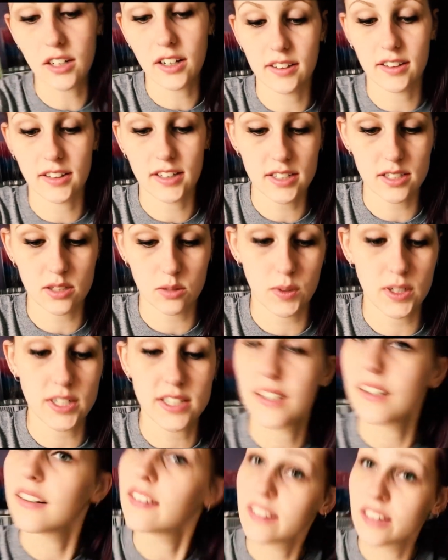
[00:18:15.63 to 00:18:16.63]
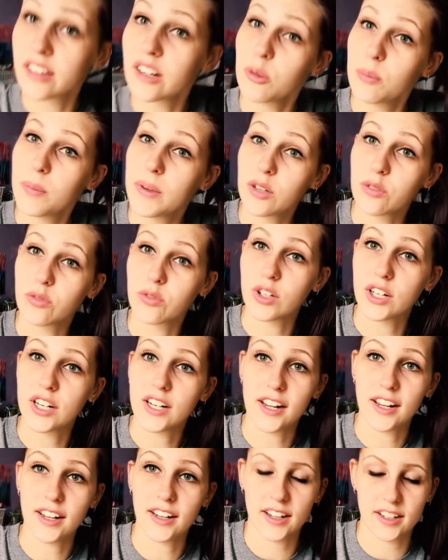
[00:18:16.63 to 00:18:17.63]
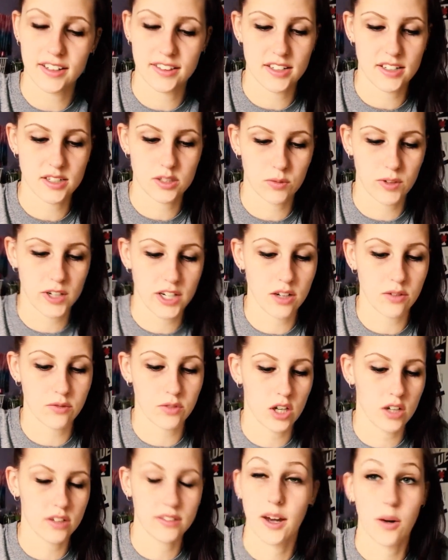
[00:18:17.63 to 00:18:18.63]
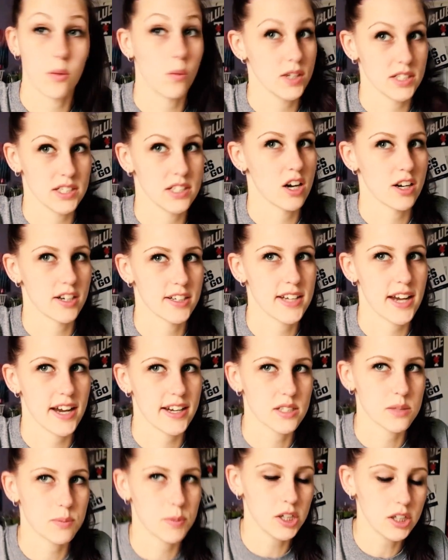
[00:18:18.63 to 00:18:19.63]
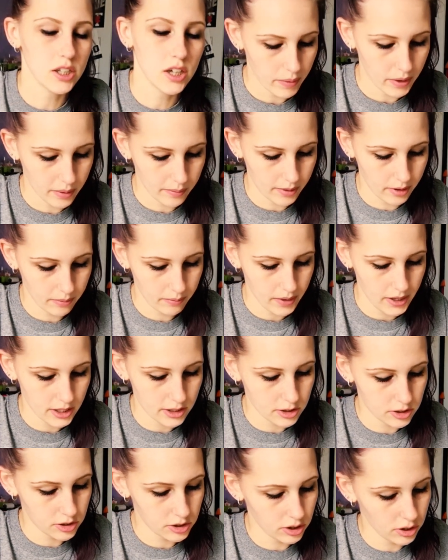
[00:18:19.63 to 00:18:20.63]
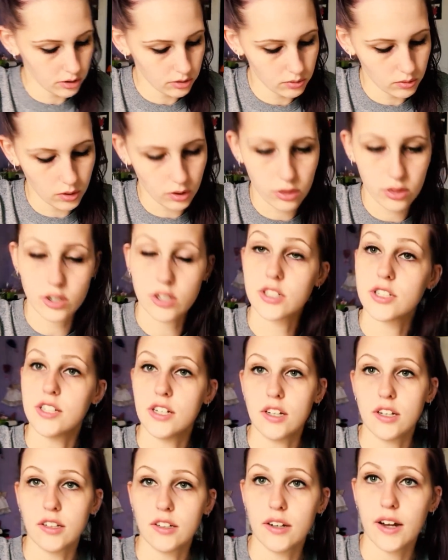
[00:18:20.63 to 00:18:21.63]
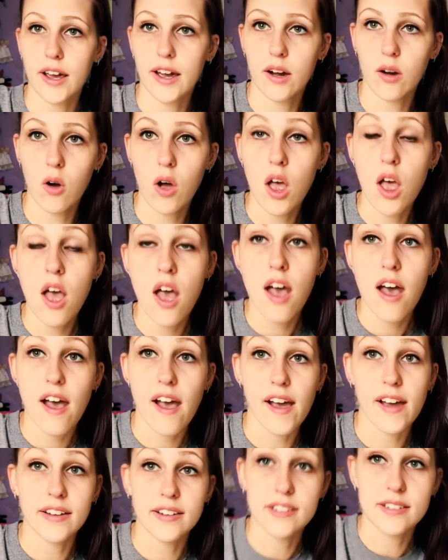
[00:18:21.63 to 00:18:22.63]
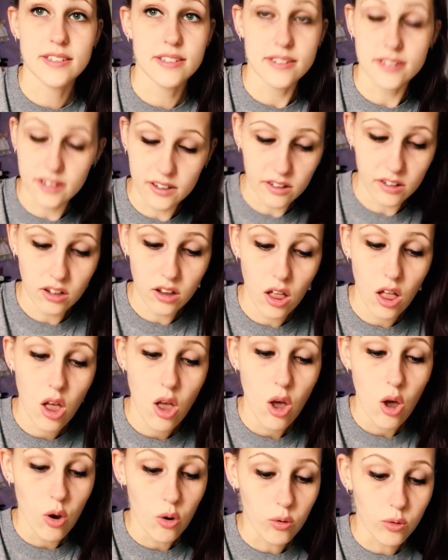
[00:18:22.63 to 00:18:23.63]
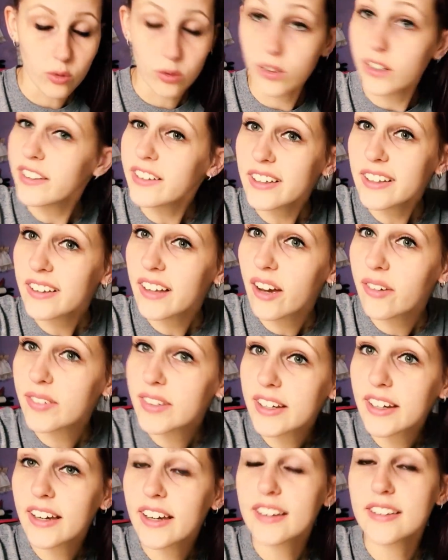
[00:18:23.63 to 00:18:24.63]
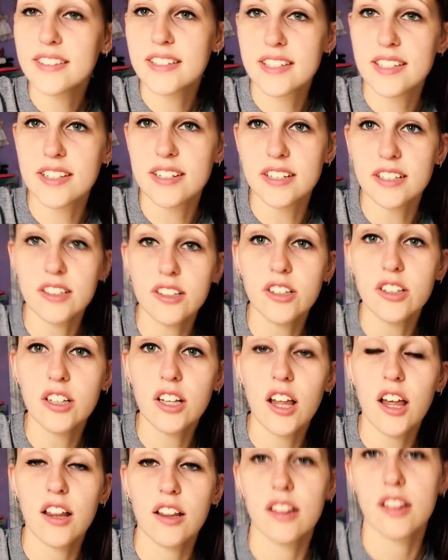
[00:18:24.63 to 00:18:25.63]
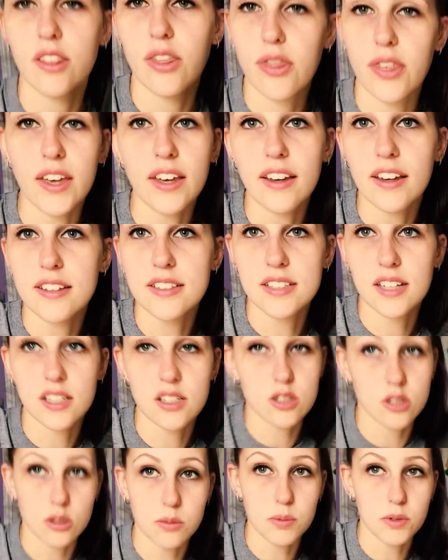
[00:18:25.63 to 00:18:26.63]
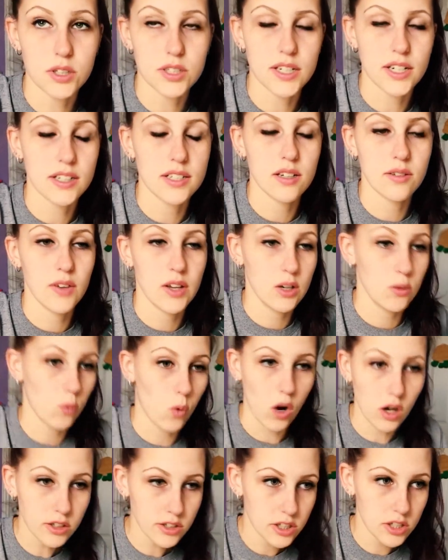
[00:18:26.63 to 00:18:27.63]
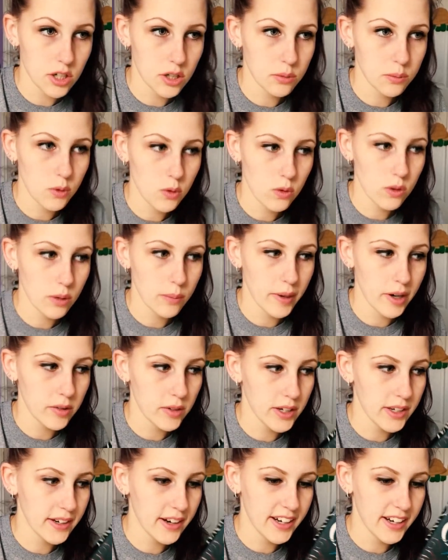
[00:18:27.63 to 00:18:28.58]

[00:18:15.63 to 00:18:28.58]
At least we did a little bit of reading in this reading vlog that was not a textbook. But I'm on page 213 now and still really loving it, still think it's like super addictive and want to know more about it.